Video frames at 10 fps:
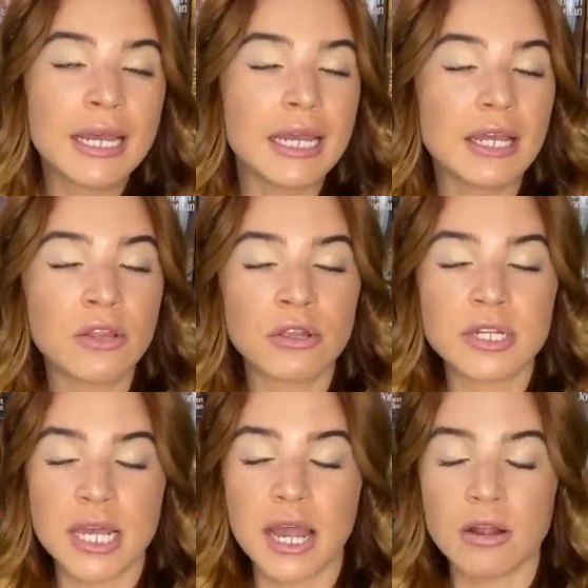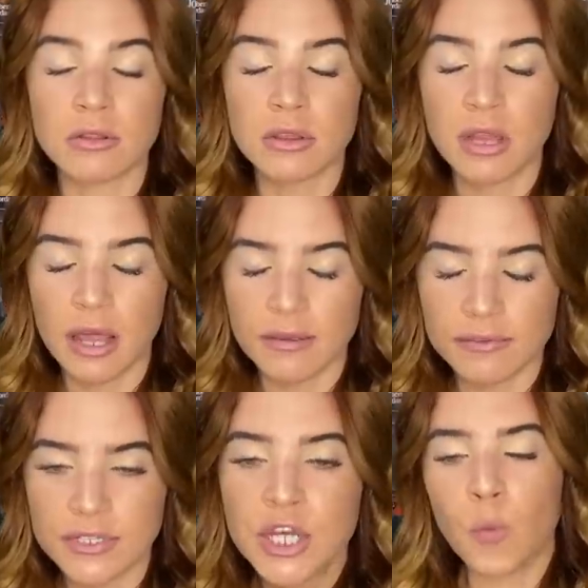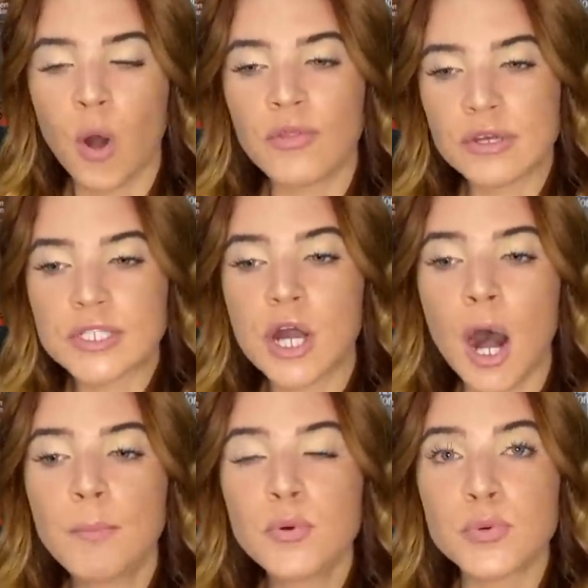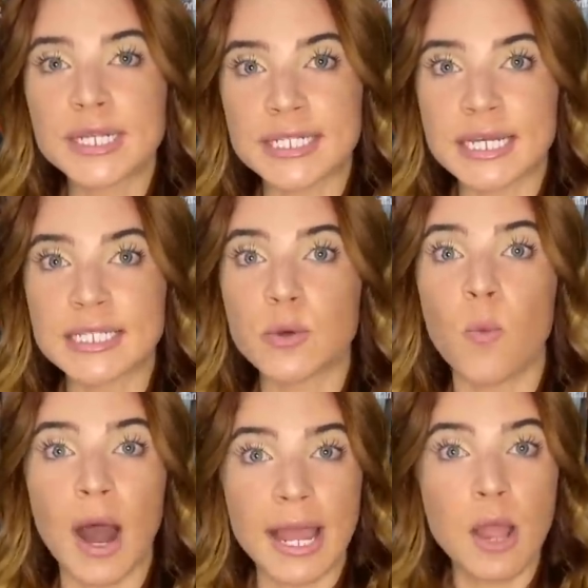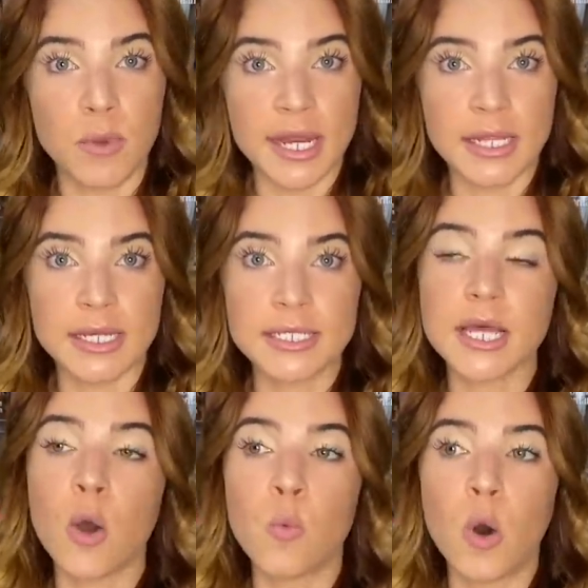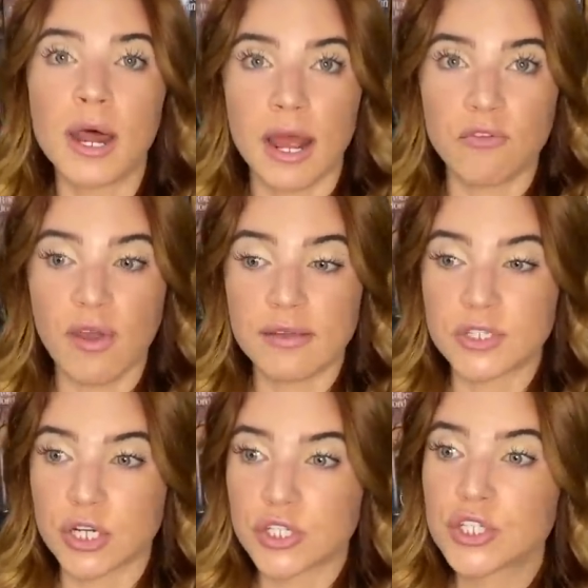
in their entire lives. There's a couple reasons why I rated this a one out of five stars.